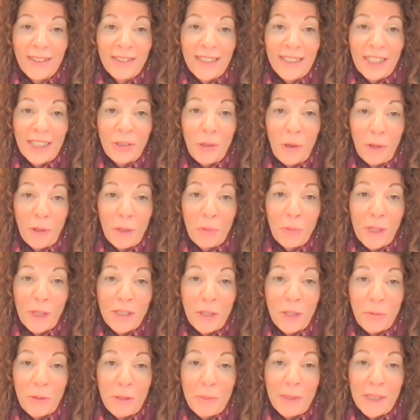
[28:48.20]
that's only 1
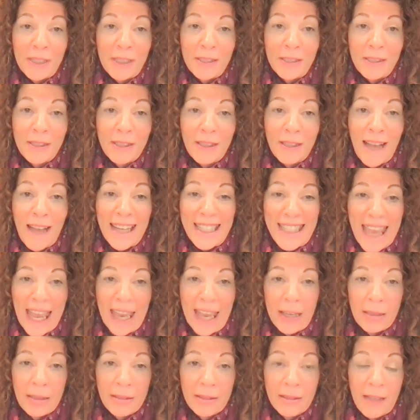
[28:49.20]
to 3 minutes a
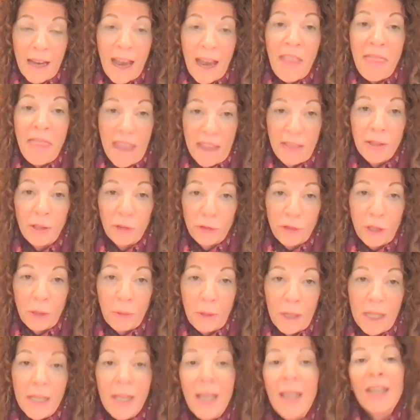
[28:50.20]
day, and then they'll do
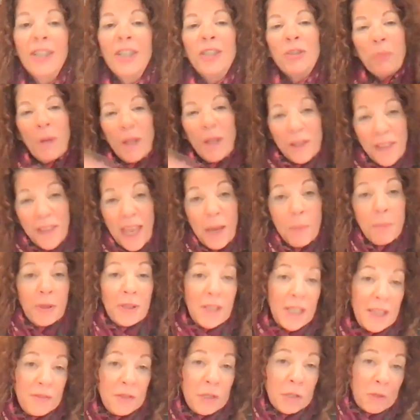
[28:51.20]
it. Because whether they
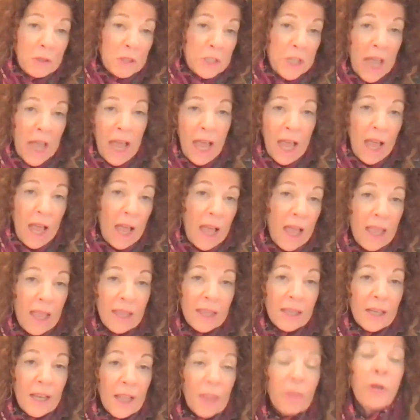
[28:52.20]
believe you or not,
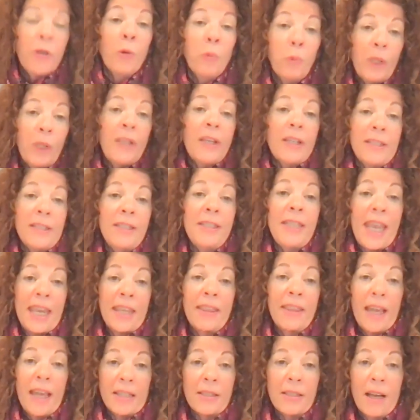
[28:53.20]
they're willing to
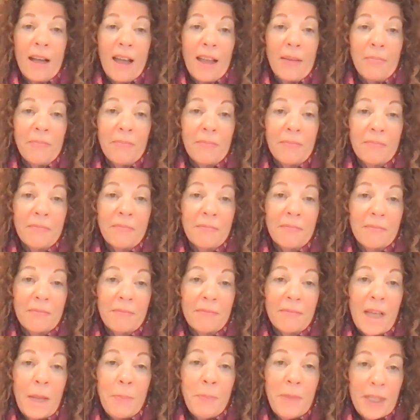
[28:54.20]
take that time.
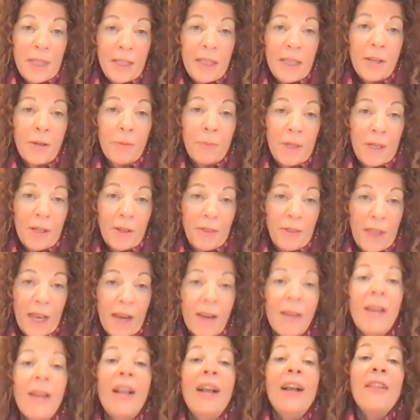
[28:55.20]
A minute here, a minute
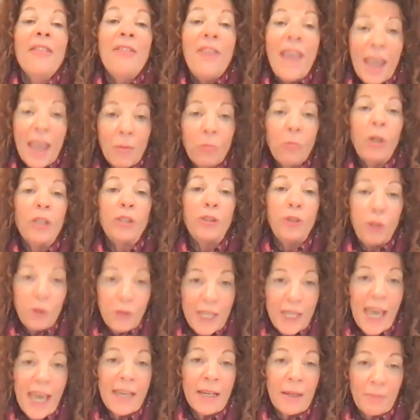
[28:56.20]
there. Then once you
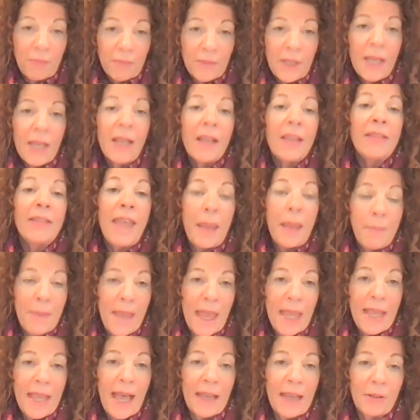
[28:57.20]
get them, they
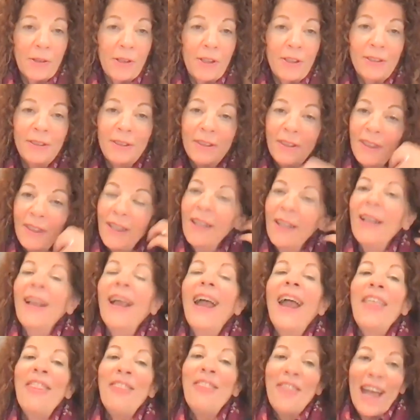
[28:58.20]
may add on.
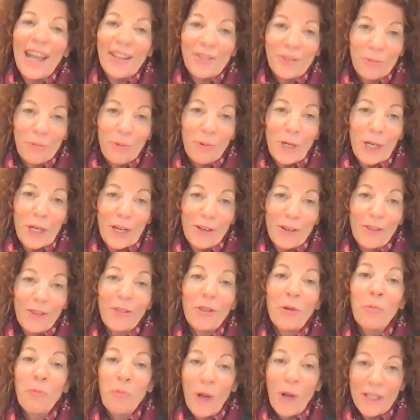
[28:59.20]
And that's where
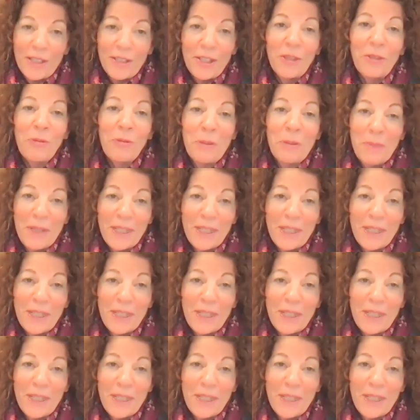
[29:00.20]
the 1 to 3